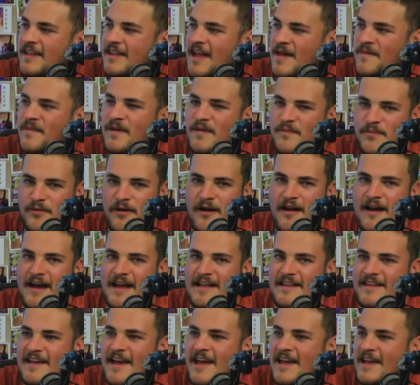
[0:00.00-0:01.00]
Yeah,
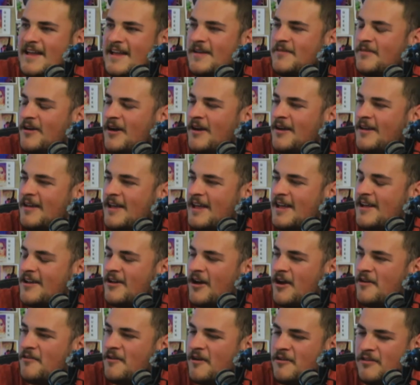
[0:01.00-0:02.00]
McBride. Yeah, he
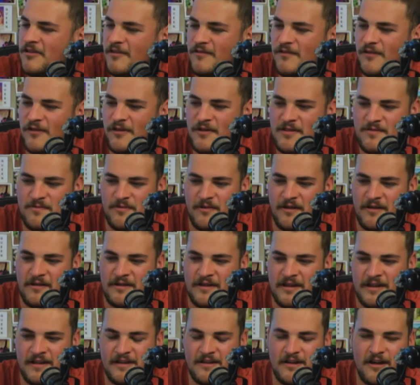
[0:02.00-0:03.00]
co-wrote the first one
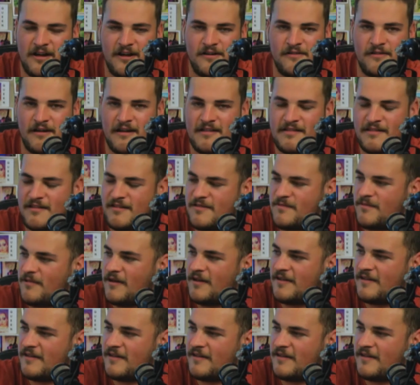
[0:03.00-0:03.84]
and he co-writes this one.